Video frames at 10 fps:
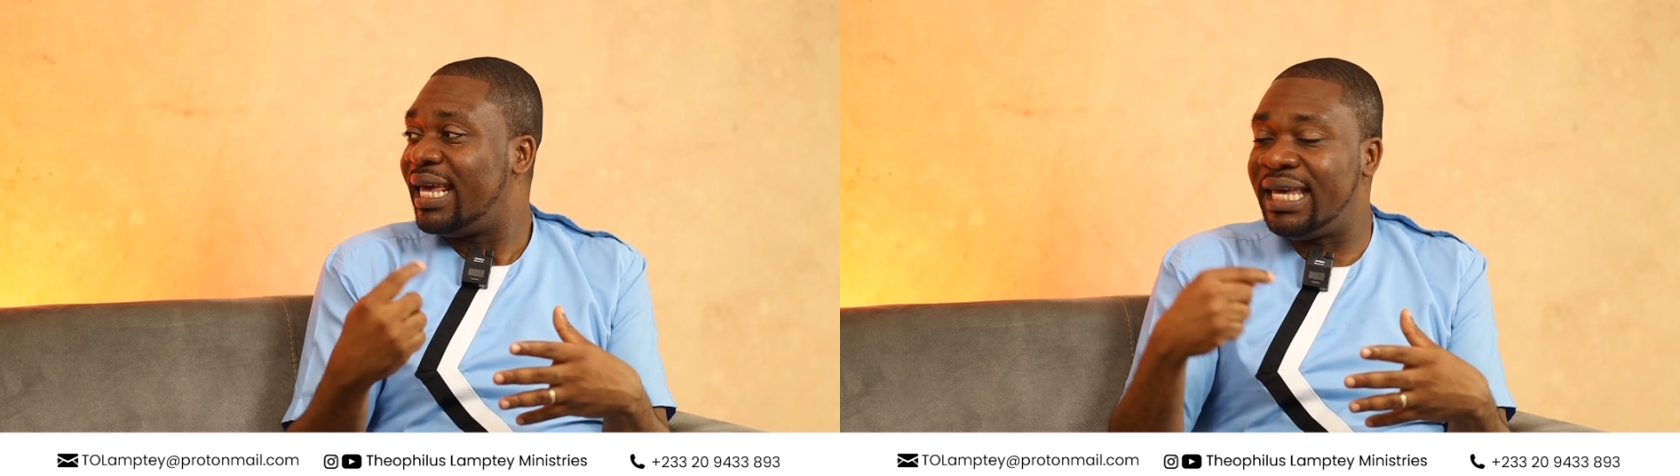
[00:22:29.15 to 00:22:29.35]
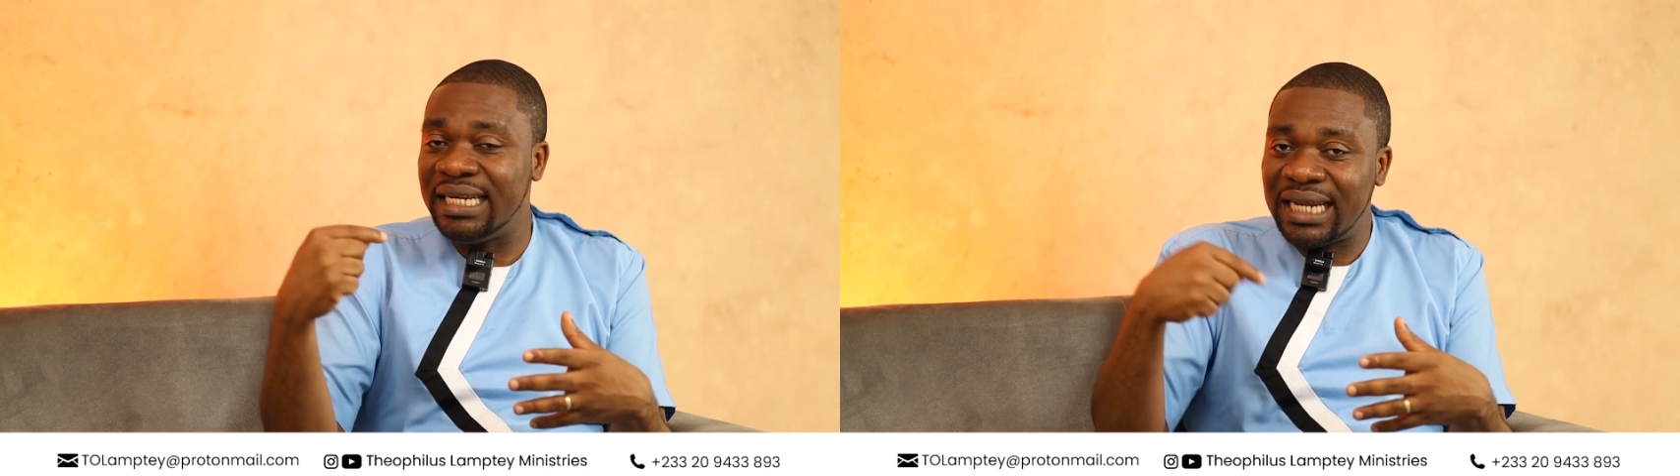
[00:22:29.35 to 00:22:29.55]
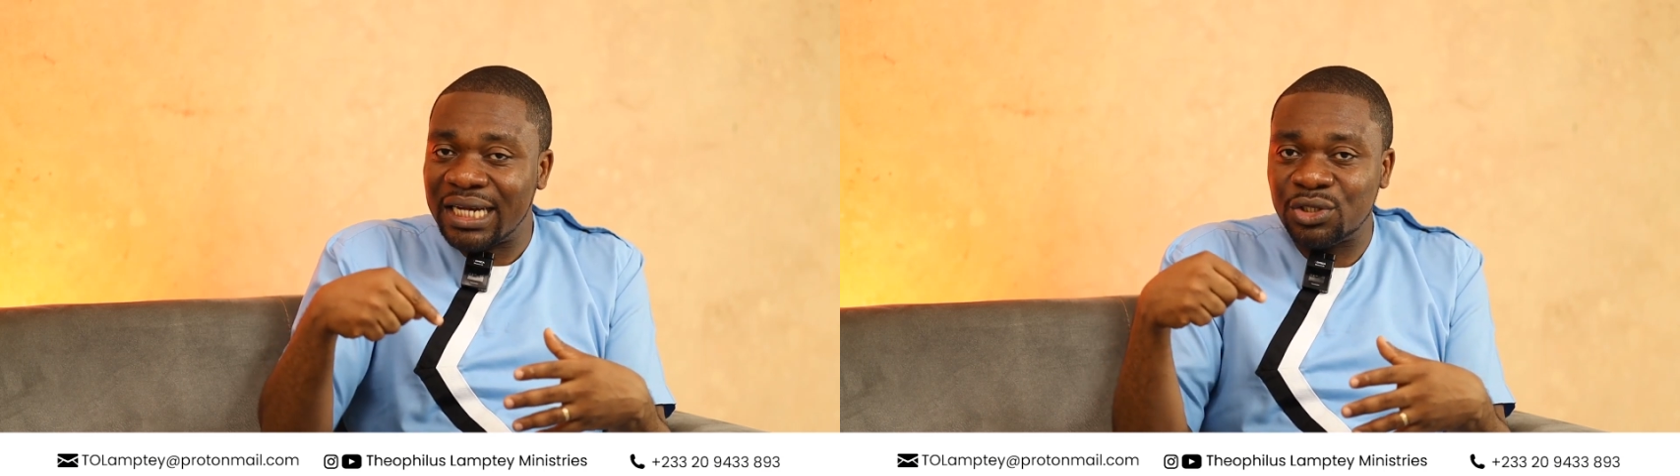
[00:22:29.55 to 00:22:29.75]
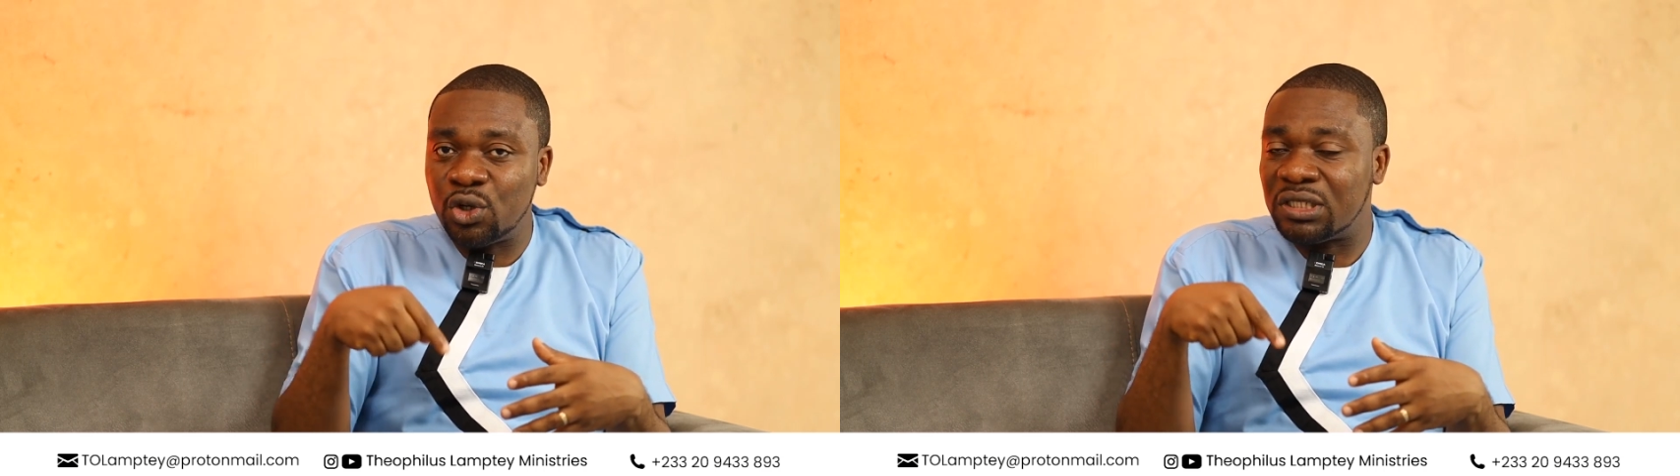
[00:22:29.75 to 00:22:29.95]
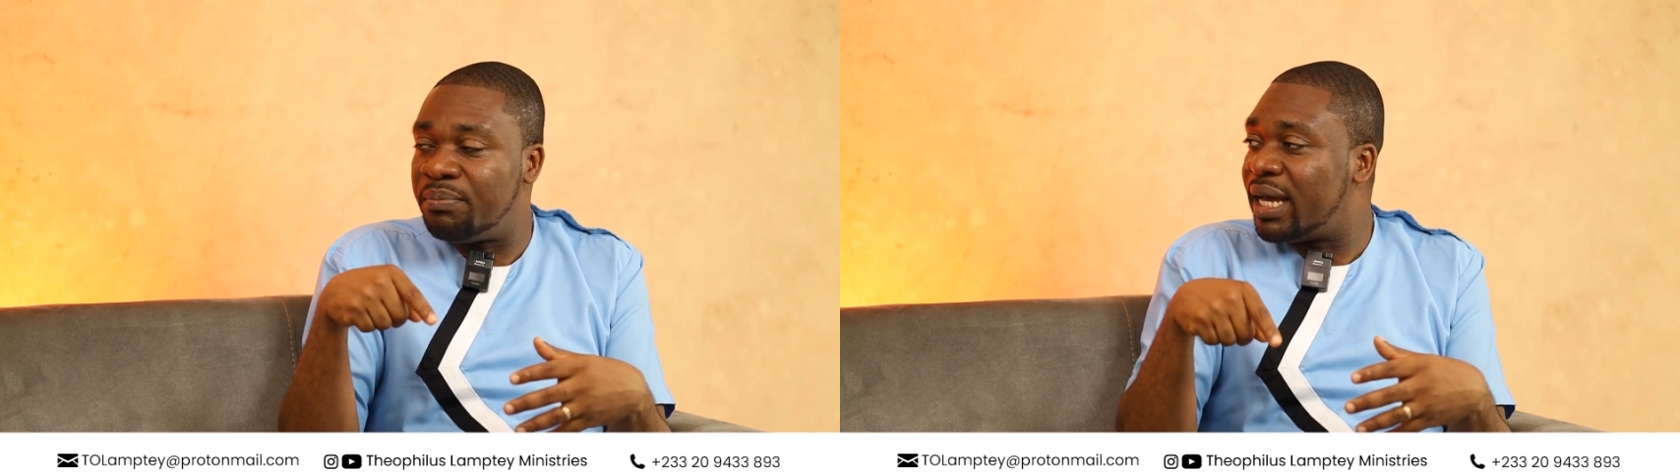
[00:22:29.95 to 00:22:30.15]
he does
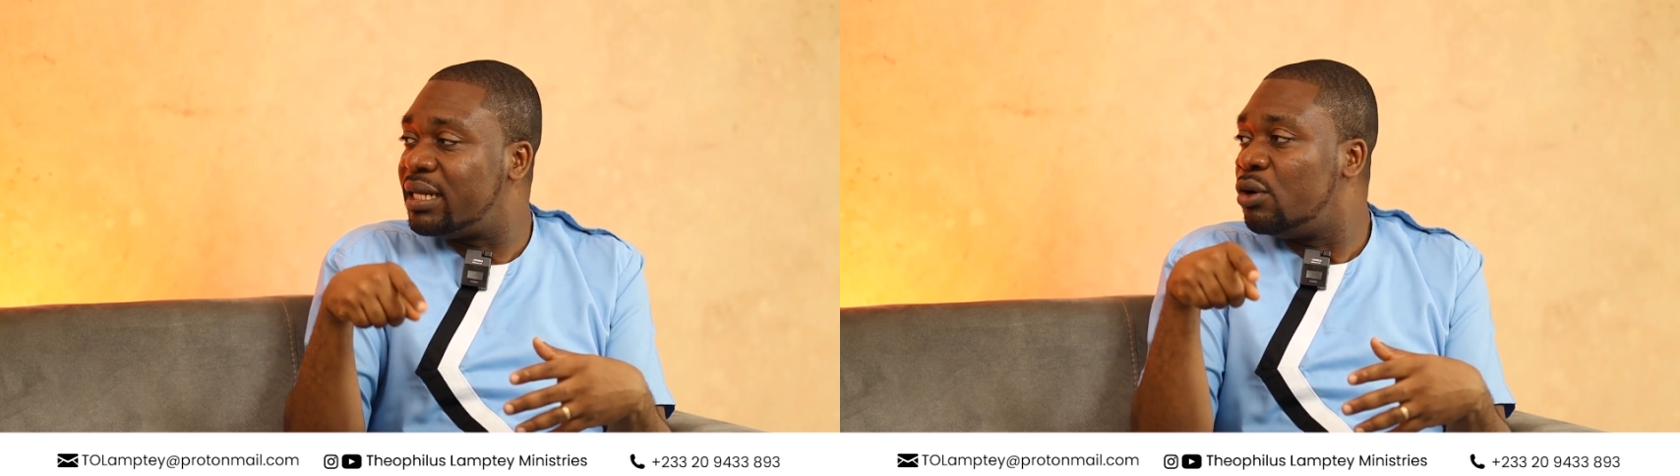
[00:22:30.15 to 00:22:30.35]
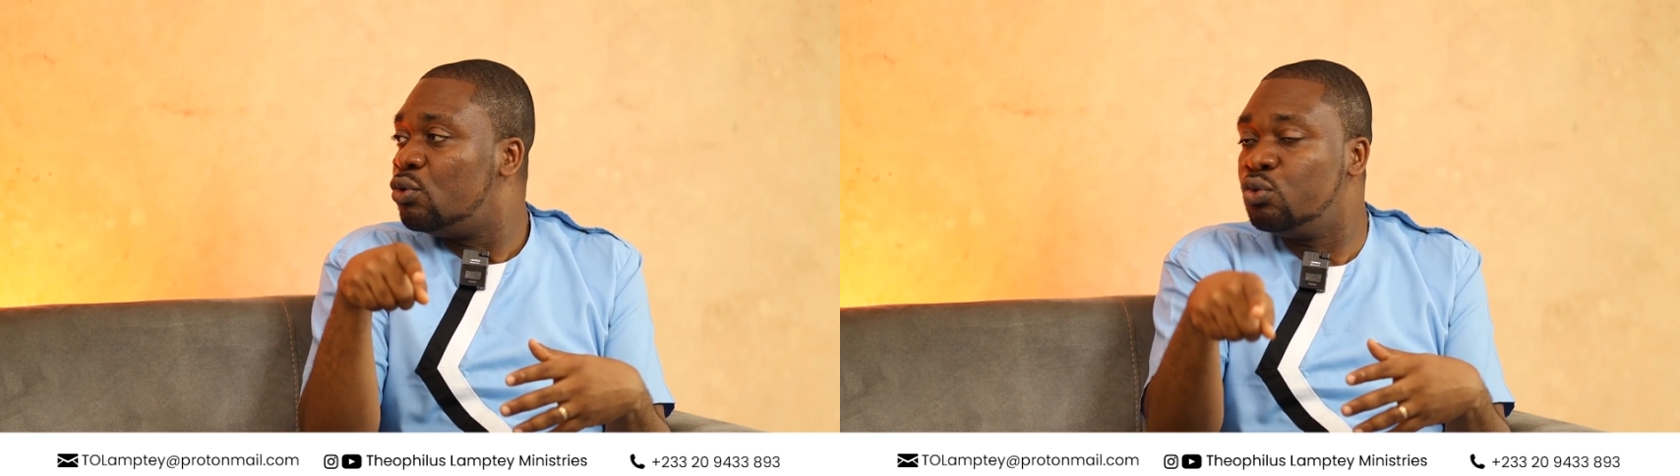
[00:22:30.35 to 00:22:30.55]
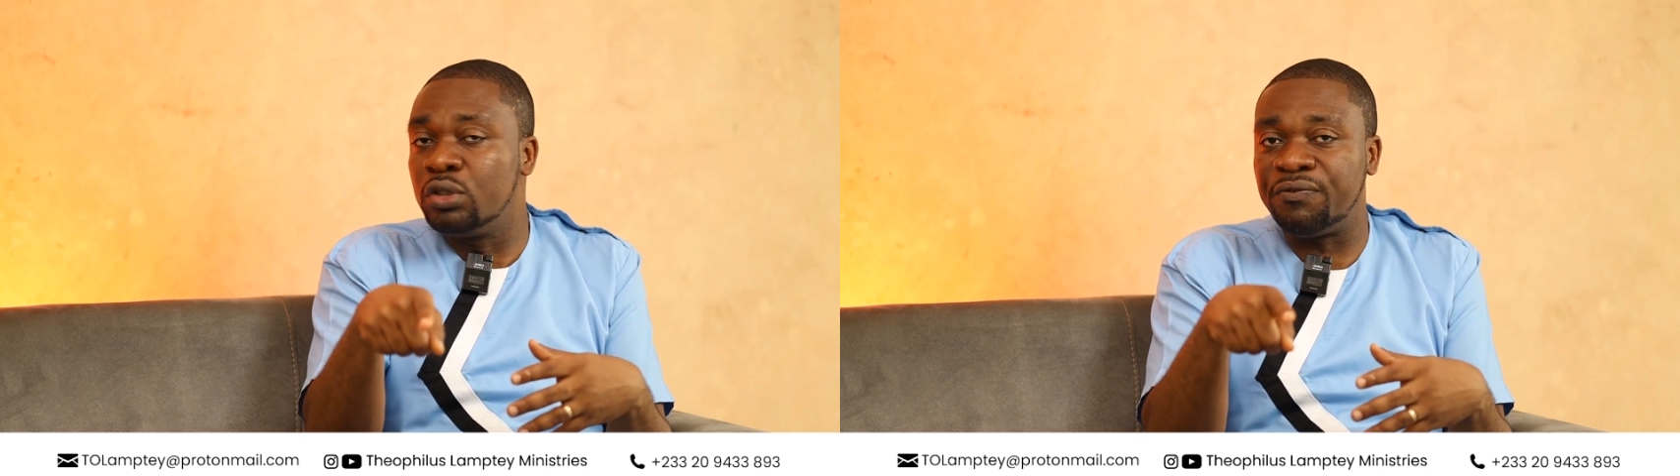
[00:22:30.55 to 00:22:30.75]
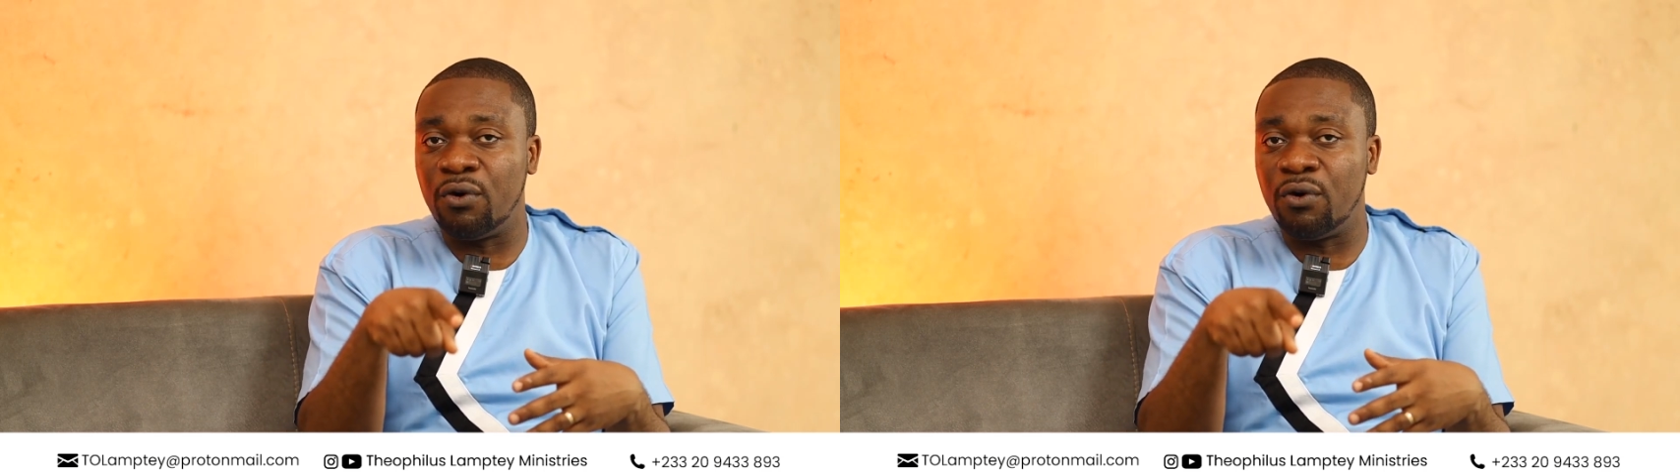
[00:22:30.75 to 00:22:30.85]
not make the rules